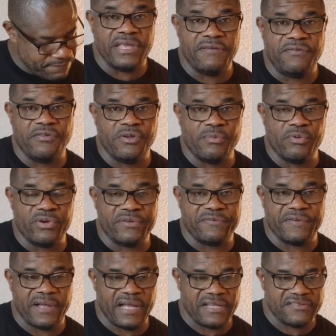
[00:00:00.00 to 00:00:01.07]
If you're more
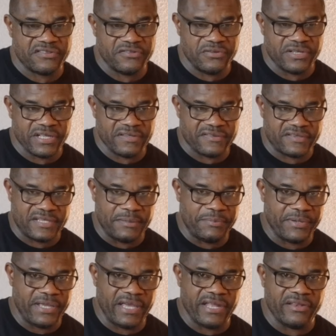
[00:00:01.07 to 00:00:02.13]
advanced, you can
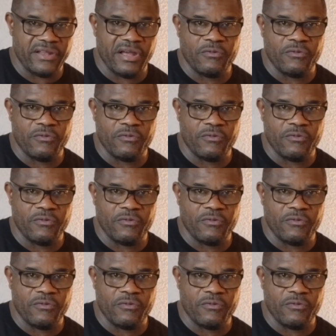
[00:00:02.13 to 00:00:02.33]
skip ahead